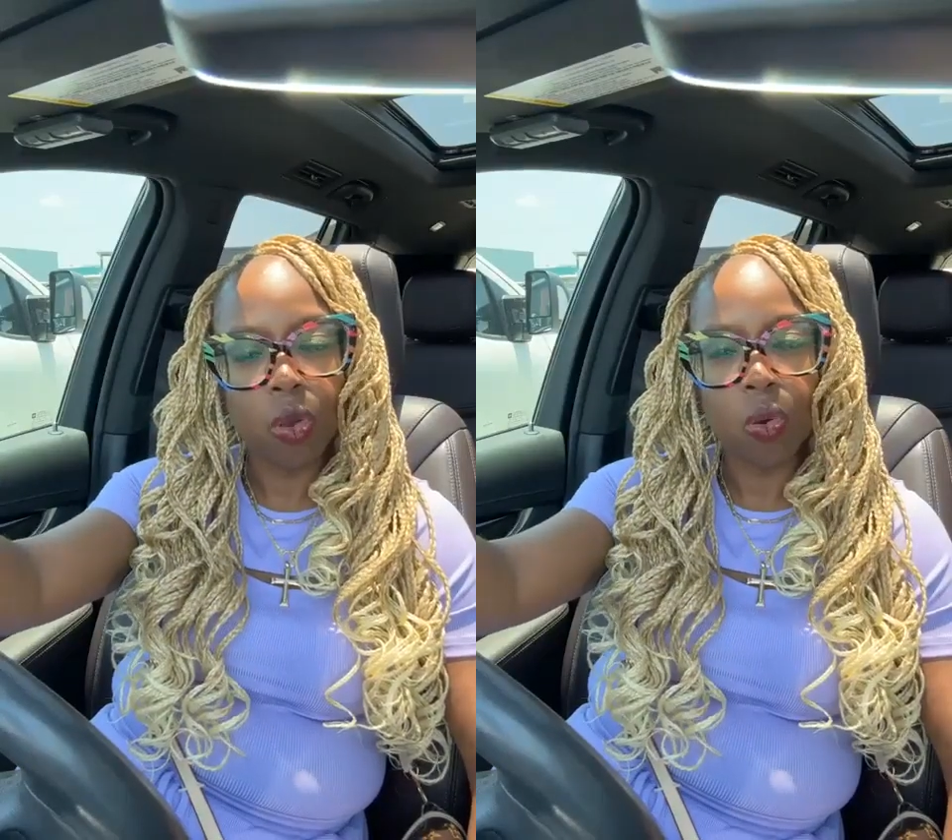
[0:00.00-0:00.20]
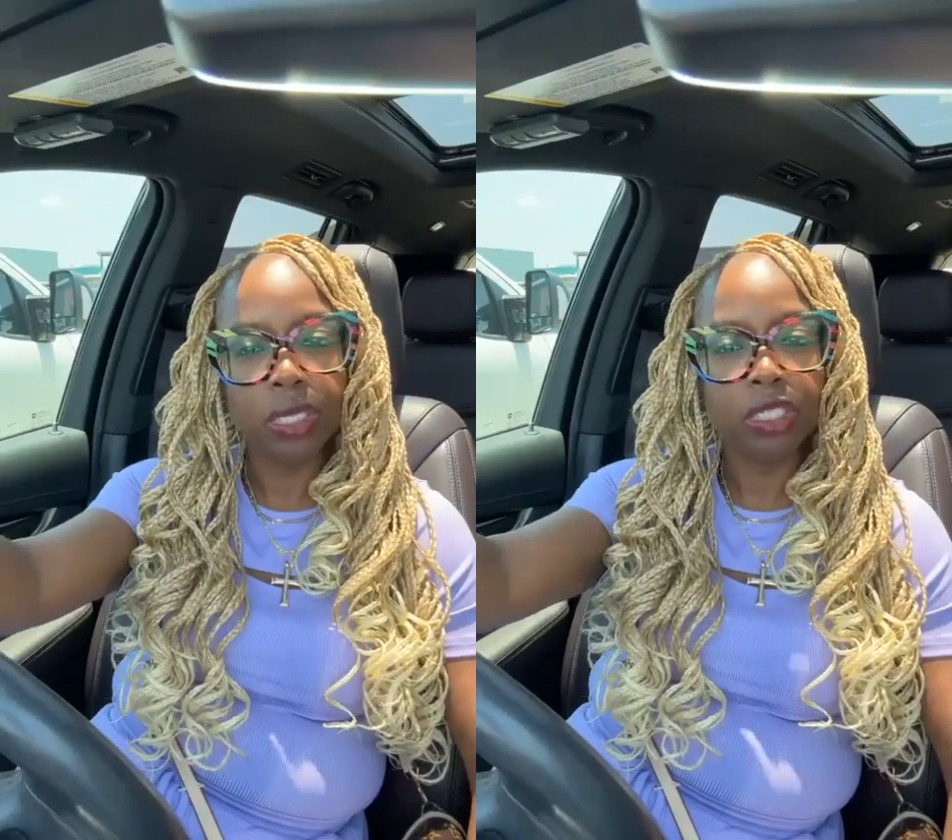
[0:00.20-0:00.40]

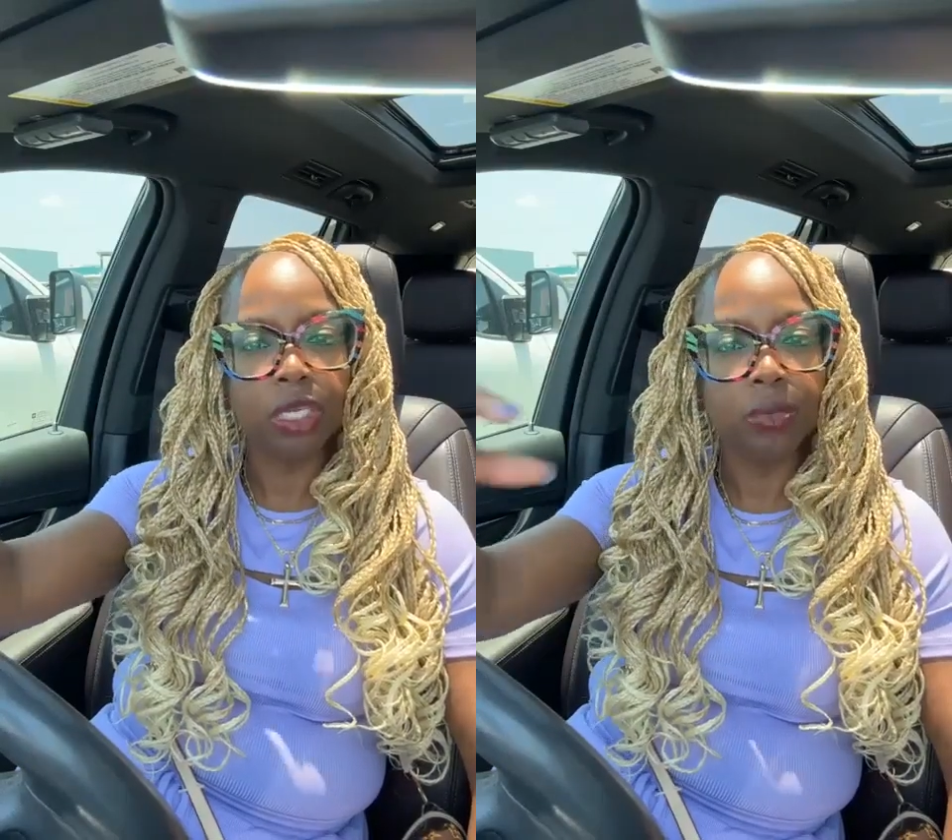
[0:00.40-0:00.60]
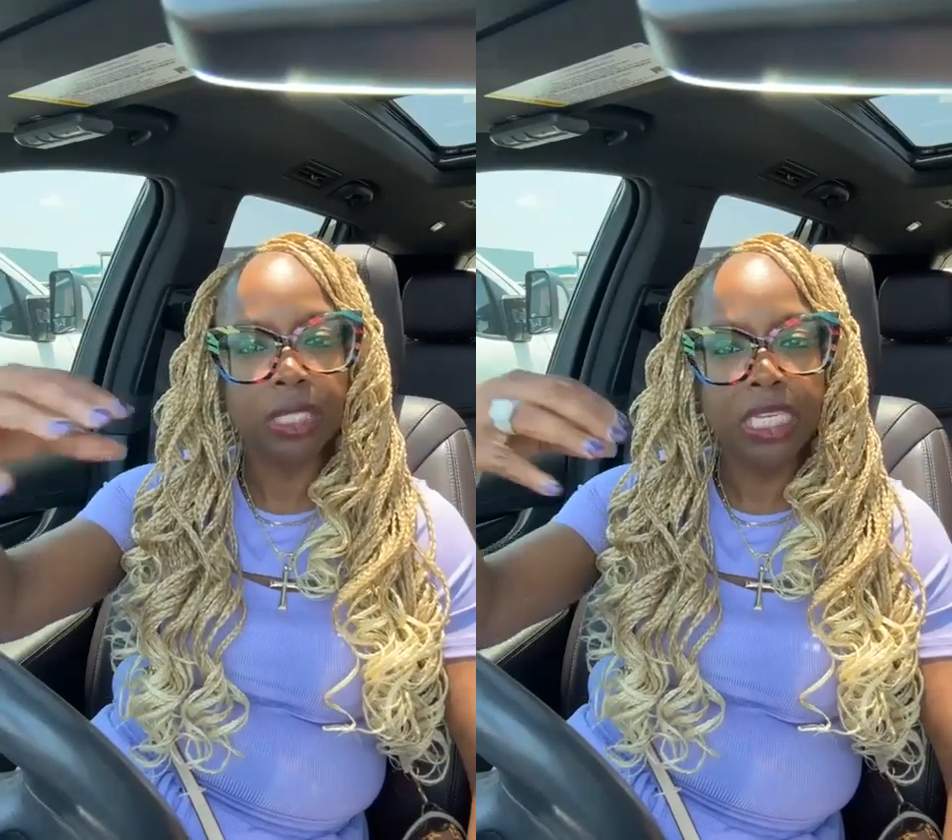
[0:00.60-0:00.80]
going
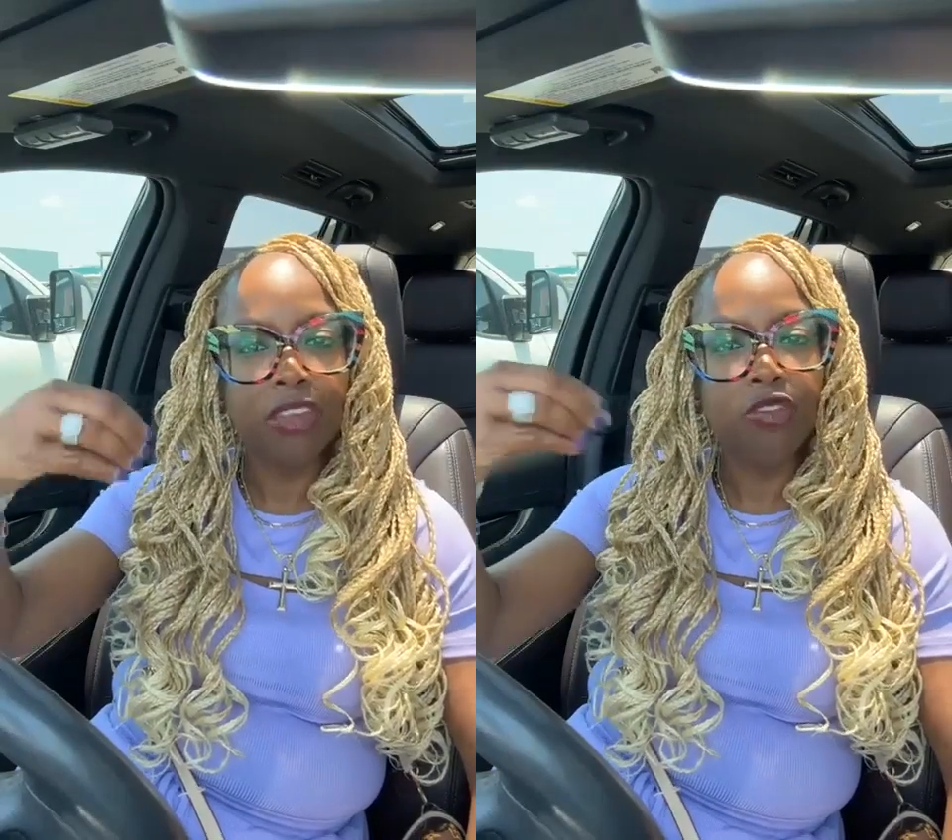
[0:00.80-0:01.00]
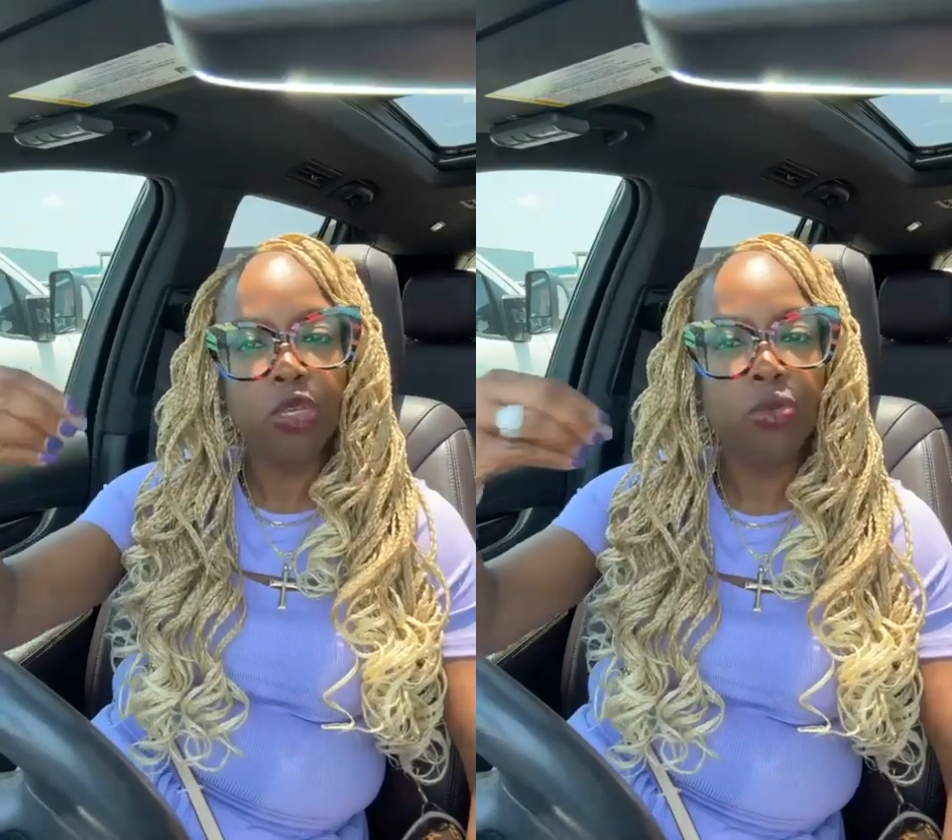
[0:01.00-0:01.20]
to
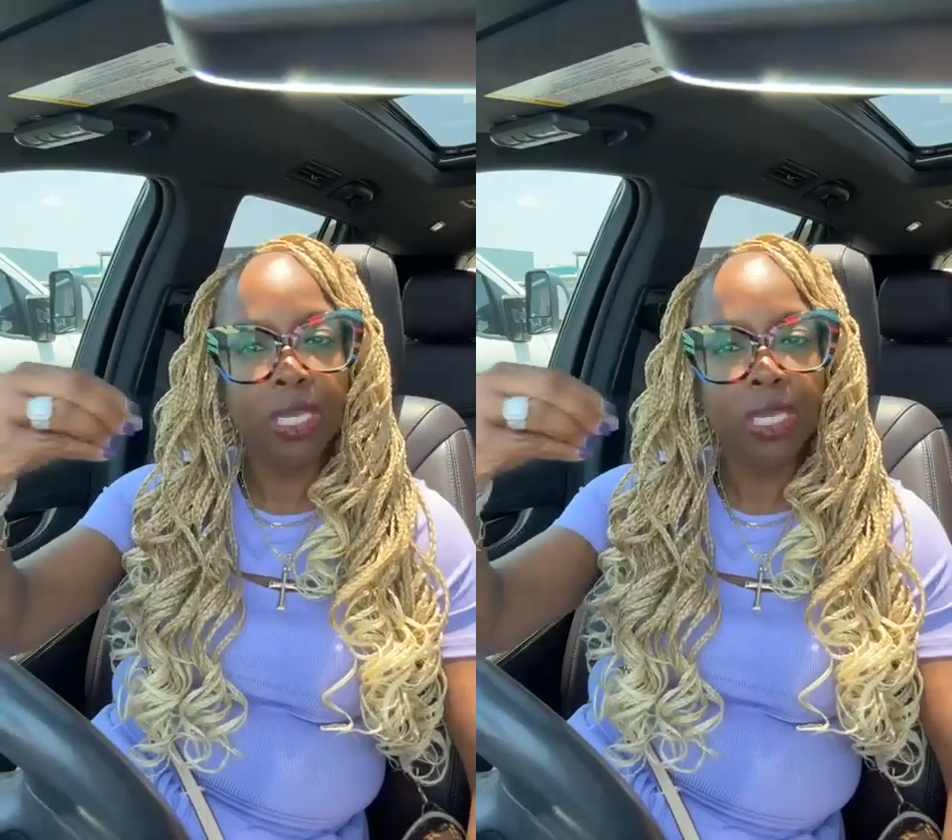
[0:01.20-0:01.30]
give you